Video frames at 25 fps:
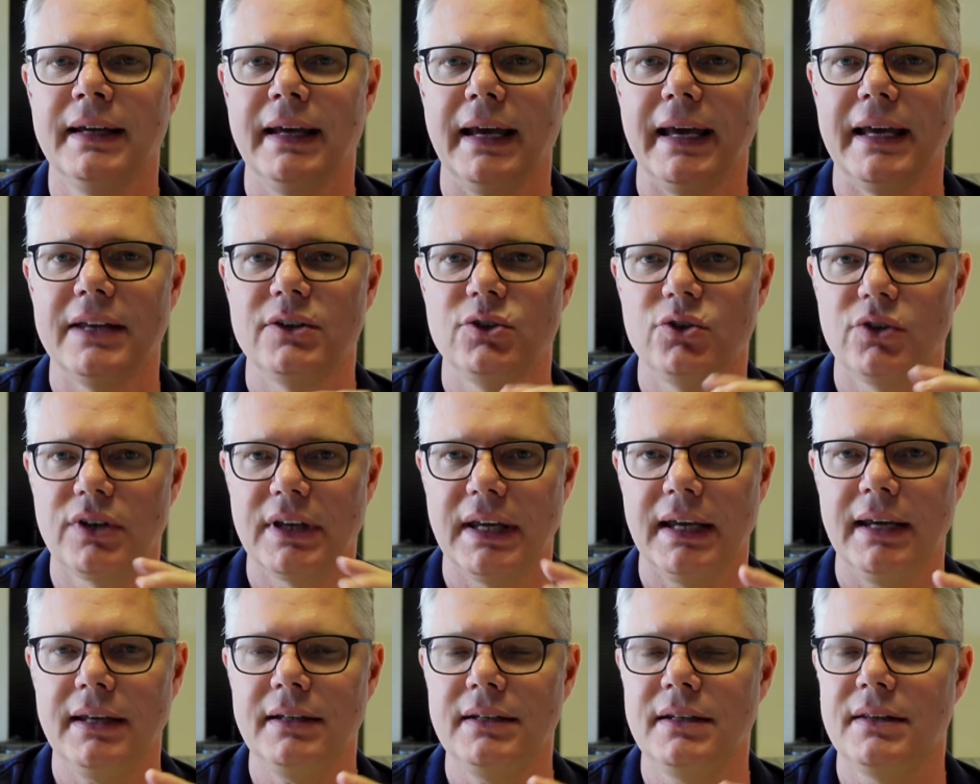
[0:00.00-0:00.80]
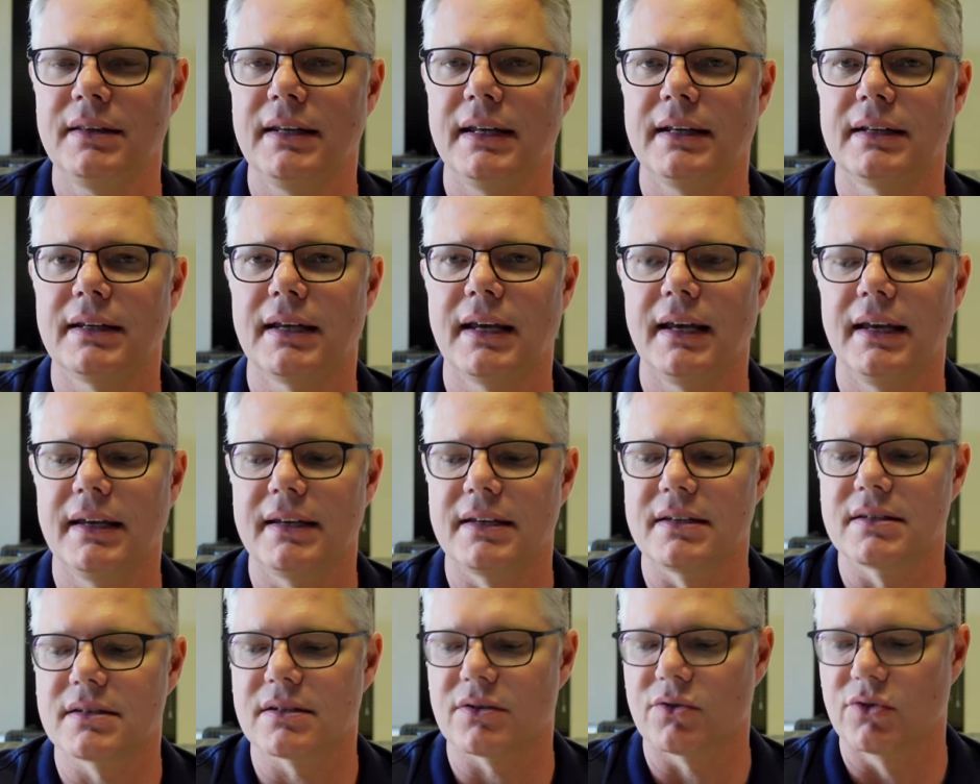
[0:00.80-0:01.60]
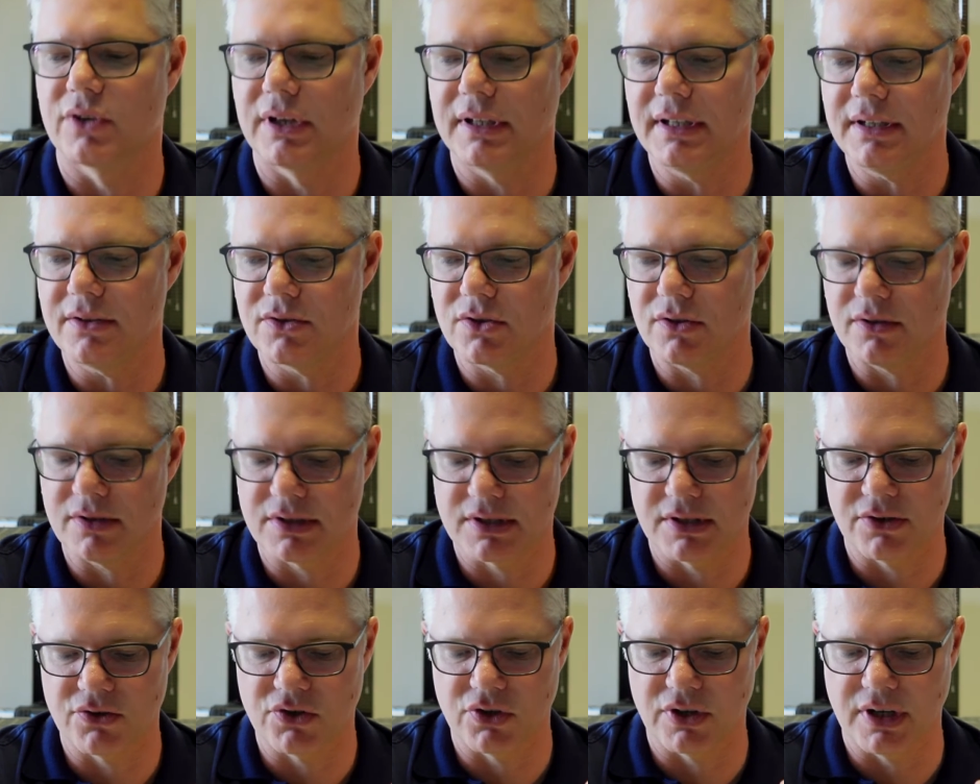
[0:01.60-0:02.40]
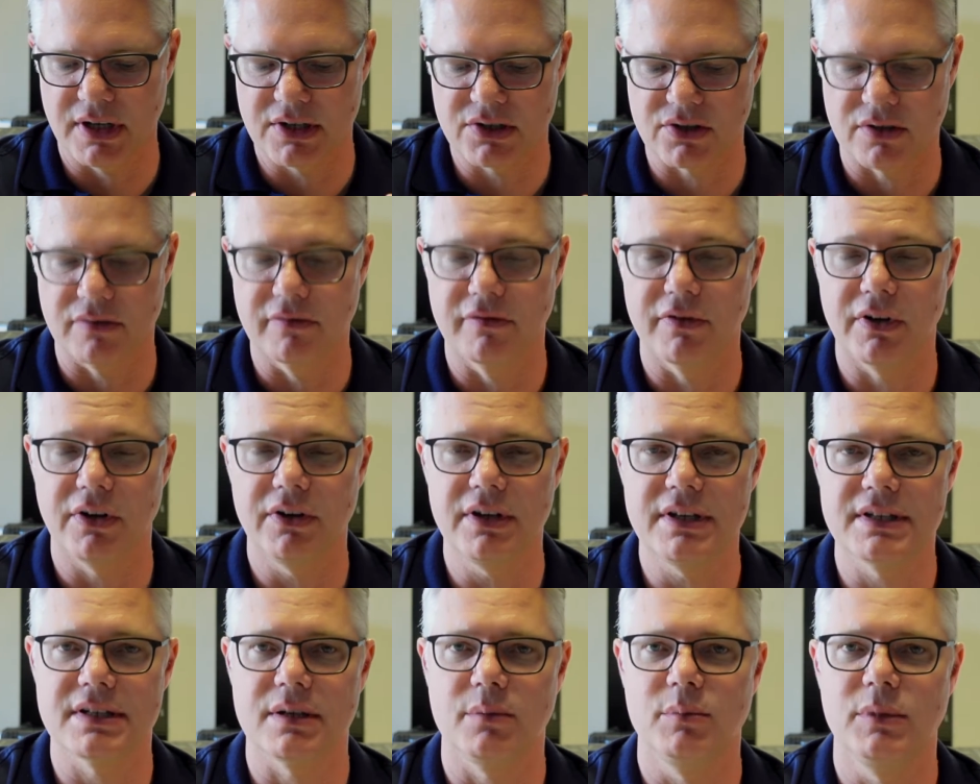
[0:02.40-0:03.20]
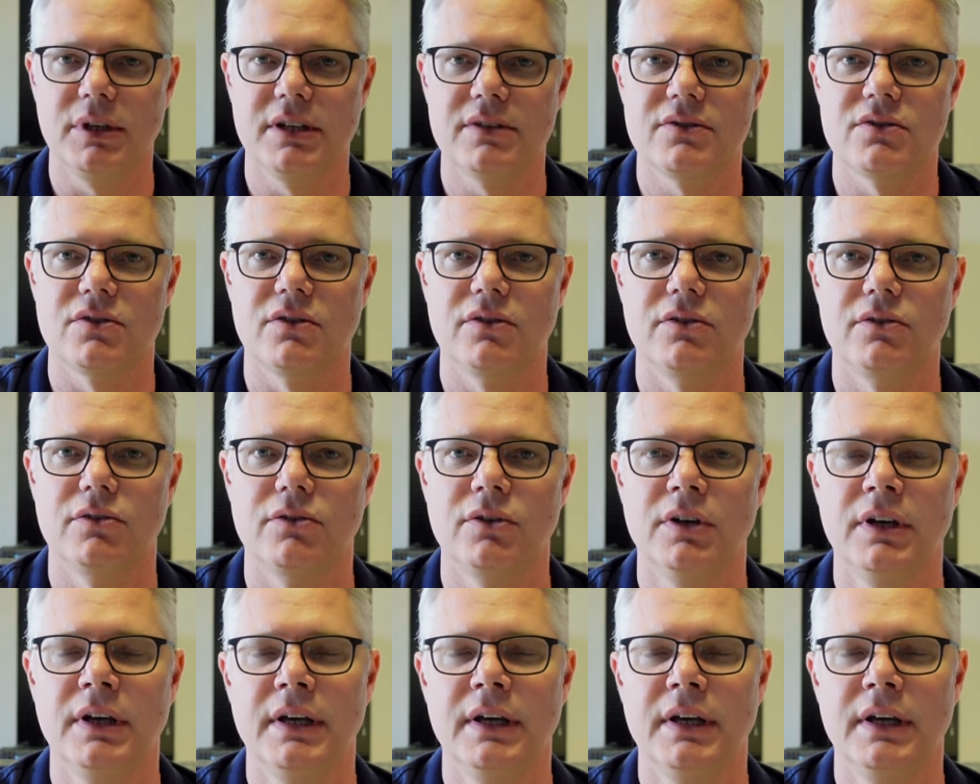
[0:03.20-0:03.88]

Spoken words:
And you can, in that case, run into a situation very similar to